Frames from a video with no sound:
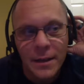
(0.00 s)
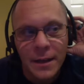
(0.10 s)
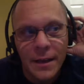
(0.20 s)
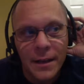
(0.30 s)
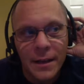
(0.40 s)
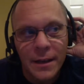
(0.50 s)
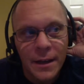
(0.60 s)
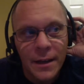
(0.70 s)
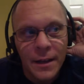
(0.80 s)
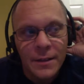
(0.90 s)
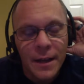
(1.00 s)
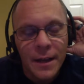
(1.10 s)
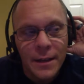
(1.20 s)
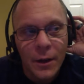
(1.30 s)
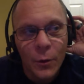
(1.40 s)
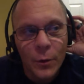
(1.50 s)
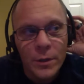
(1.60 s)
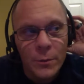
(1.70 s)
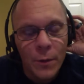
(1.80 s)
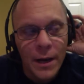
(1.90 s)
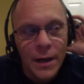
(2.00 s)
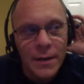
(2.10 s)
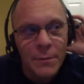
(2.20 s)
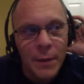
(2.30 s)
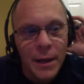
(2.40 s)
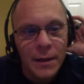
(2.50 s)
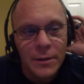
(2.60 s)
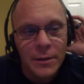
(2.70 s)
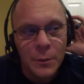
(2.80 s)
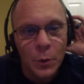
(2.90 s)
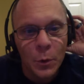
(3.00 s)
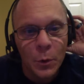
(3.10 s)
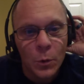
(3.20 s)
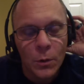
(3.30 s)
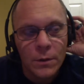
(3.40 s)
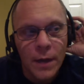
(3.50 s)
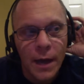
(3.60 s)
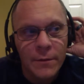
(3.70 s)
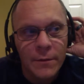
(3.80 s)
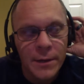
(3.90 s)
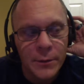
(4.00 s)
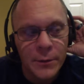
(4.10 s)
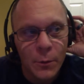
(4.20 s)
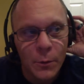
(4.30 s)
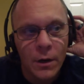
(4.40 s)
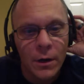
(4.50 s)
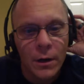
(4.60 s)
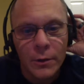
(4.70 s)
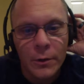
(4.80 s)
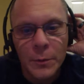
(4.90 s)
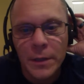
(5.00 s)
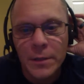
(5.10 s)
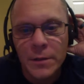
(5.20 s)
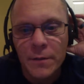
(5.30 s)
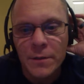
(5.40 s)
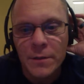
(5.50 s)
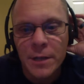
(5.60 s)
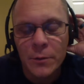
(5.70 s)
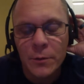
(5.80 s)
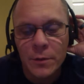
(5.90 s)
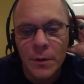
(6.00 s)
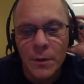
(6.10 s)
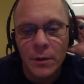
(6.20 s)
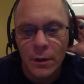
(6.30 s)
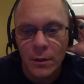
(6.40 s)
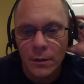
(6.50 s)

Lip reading: get, and the whole reason why he didn't make it to the pool to have sex with the one girl was because he was having sex with some other girl.